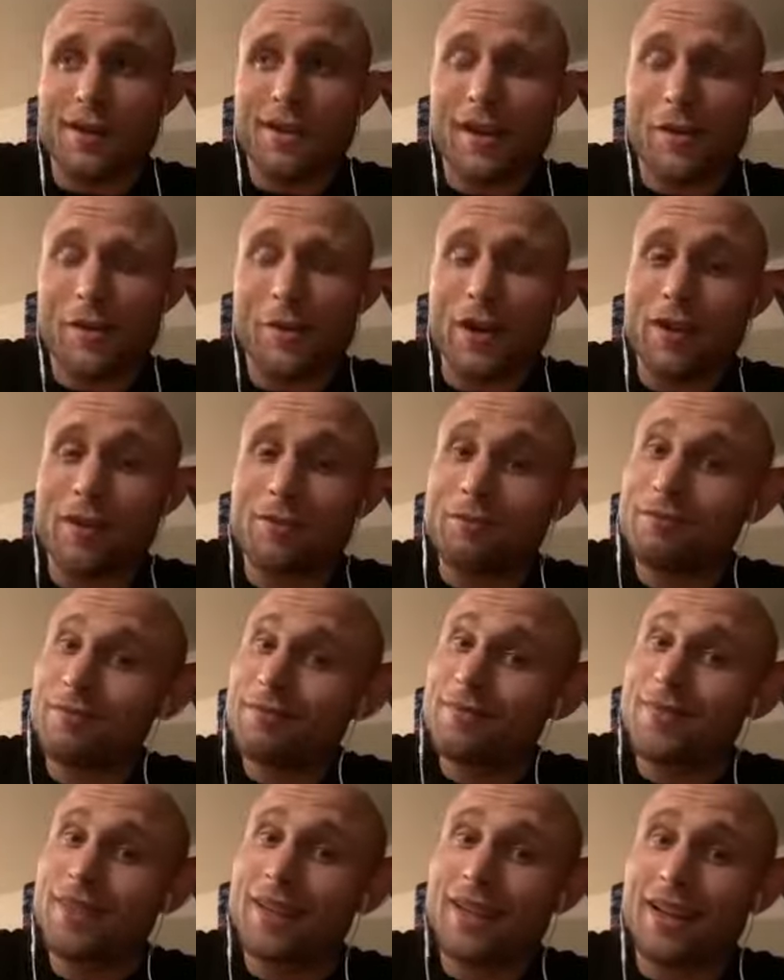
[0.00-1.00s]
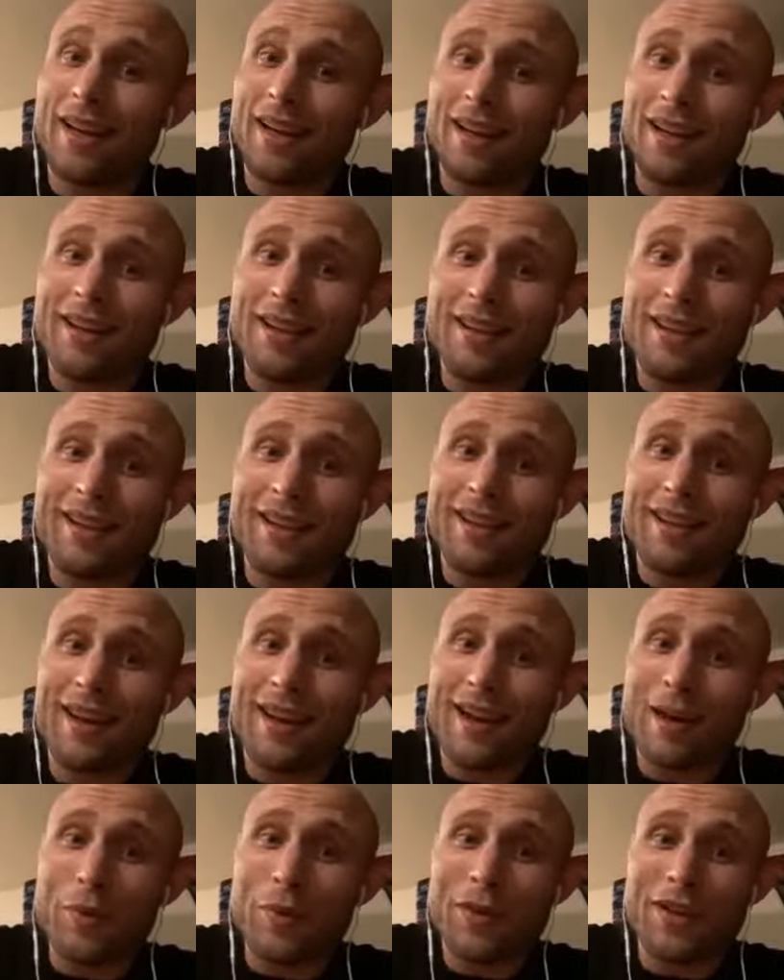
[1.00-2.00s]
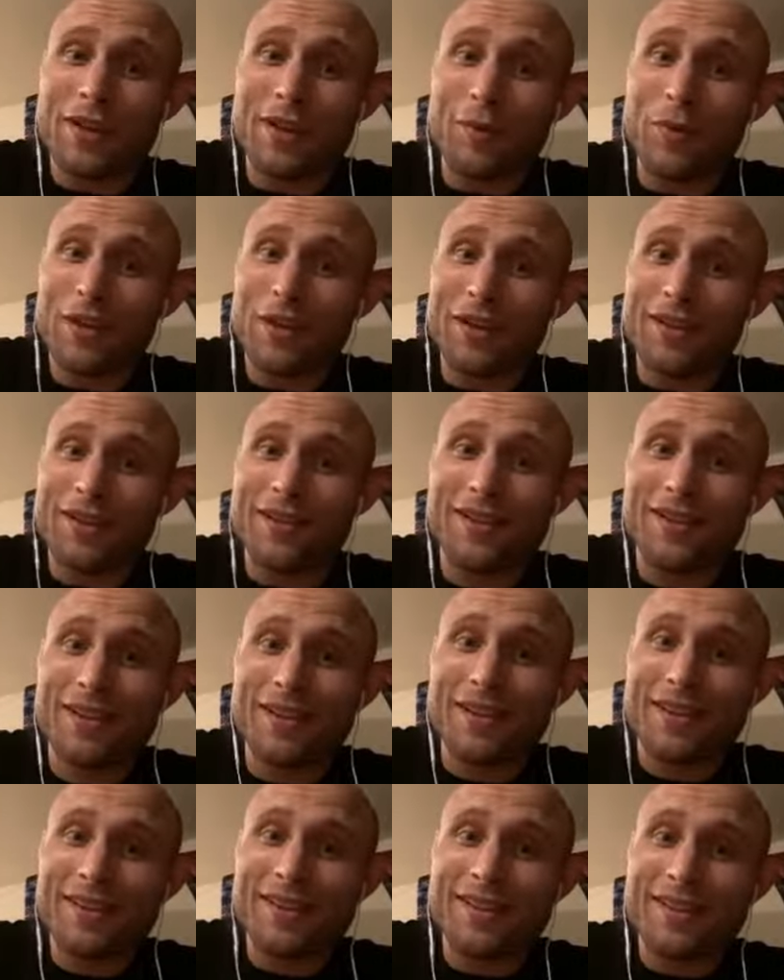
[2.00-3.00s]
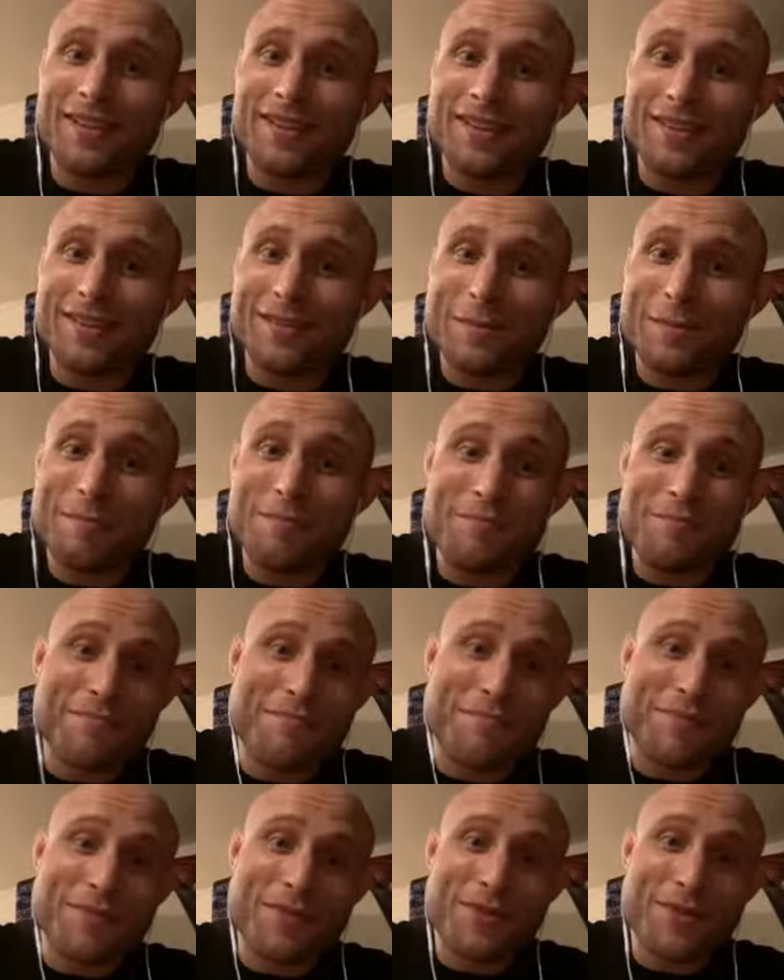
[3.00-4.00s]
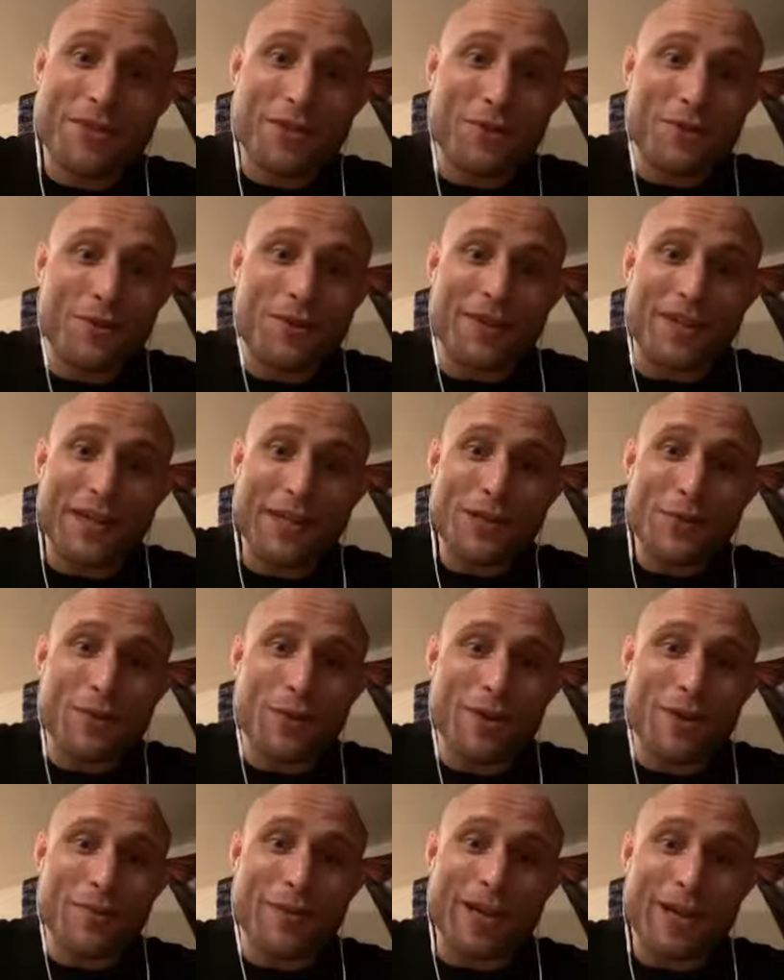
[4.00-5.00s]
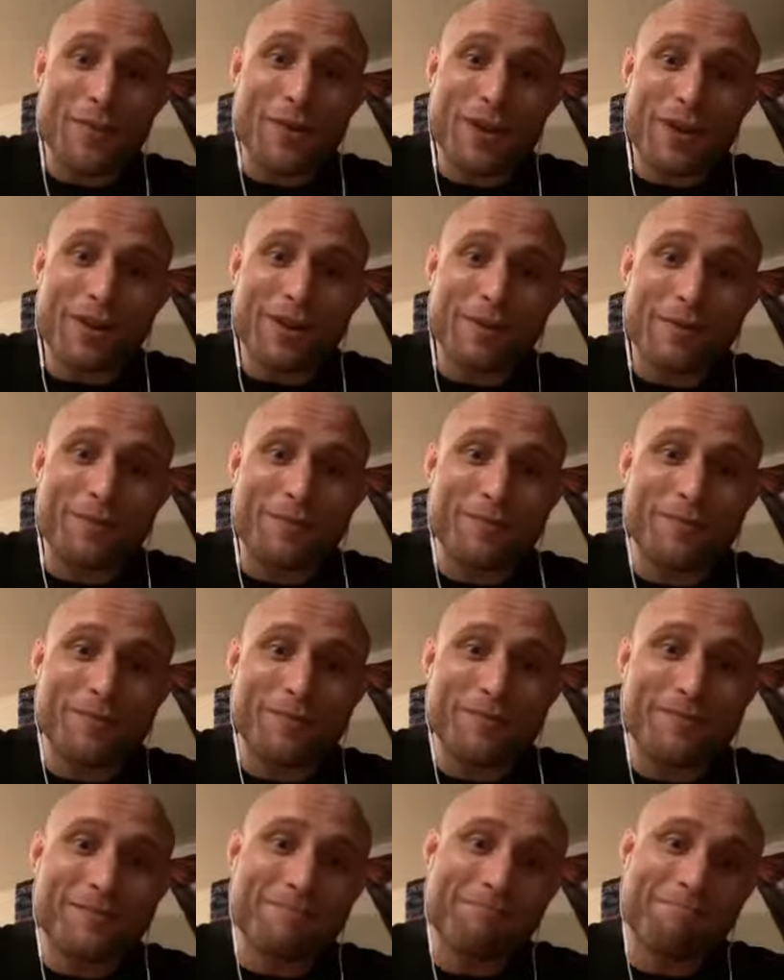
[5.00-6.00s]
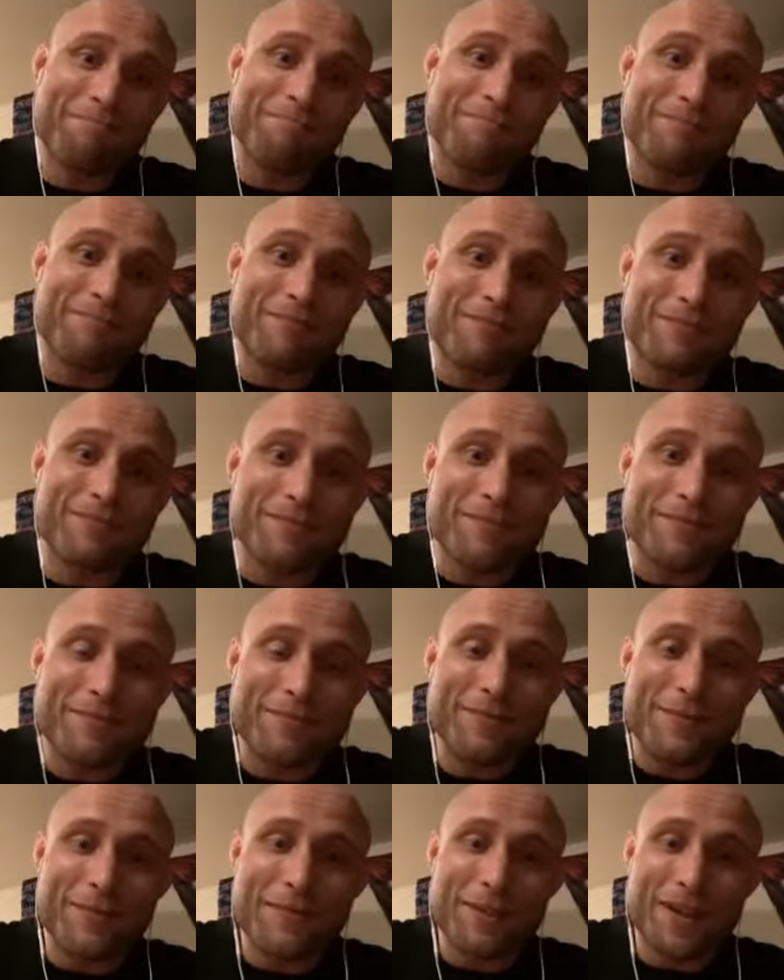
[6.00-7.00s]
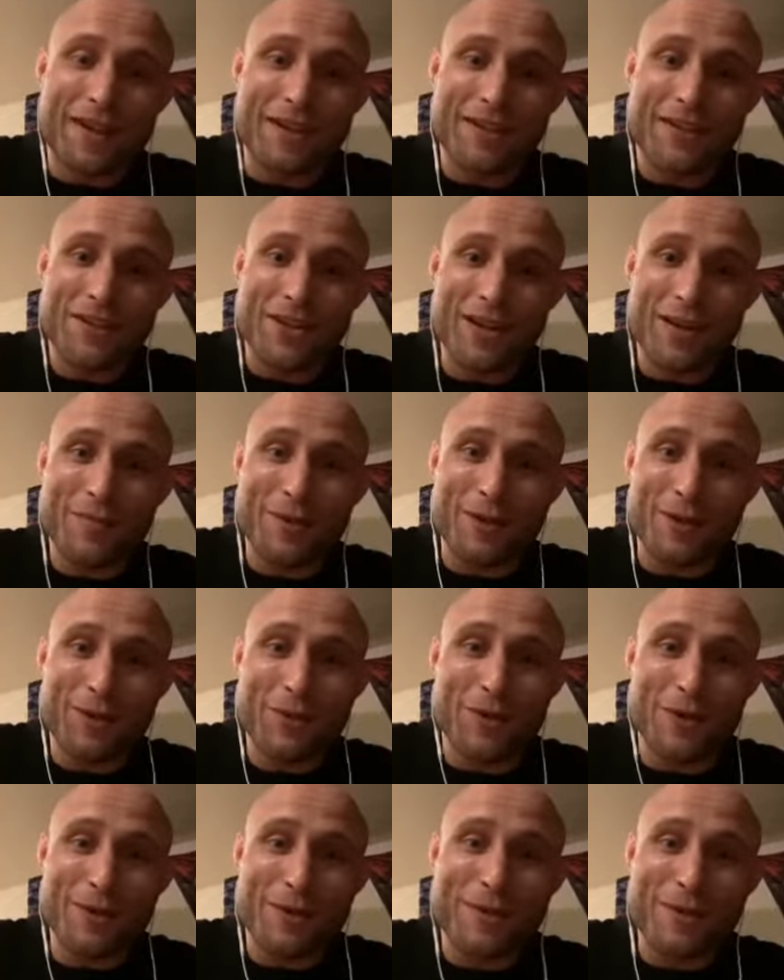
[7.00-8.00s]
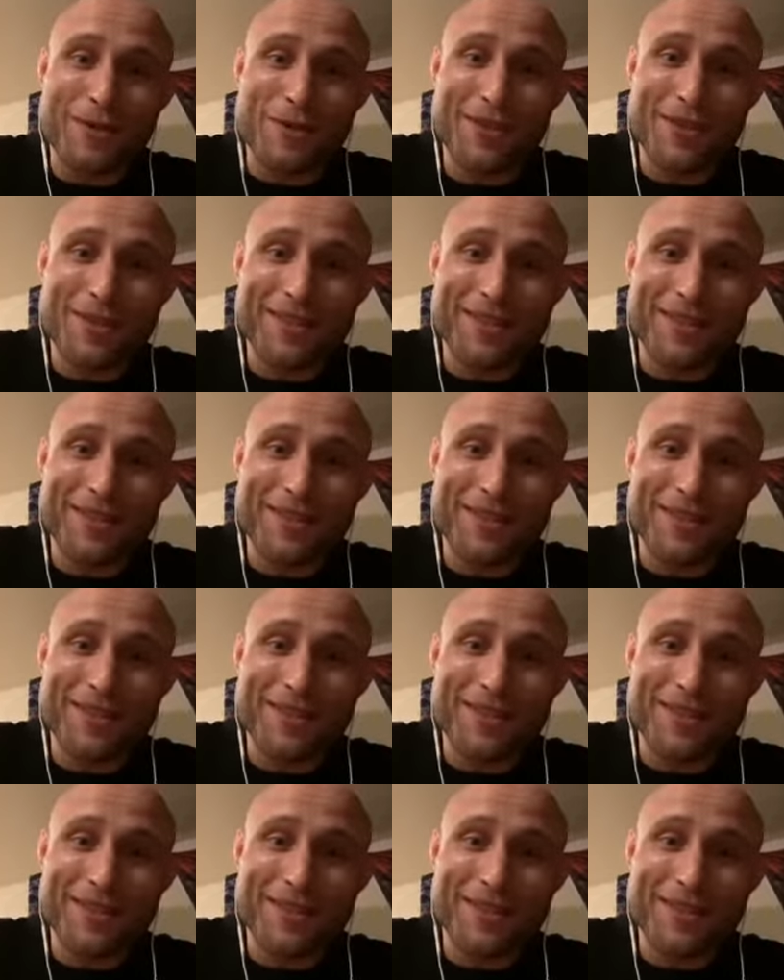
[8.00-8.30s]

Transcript: mean, anything can happen. I mean, shoot, next week maybe I'll fight a champion. Who knows?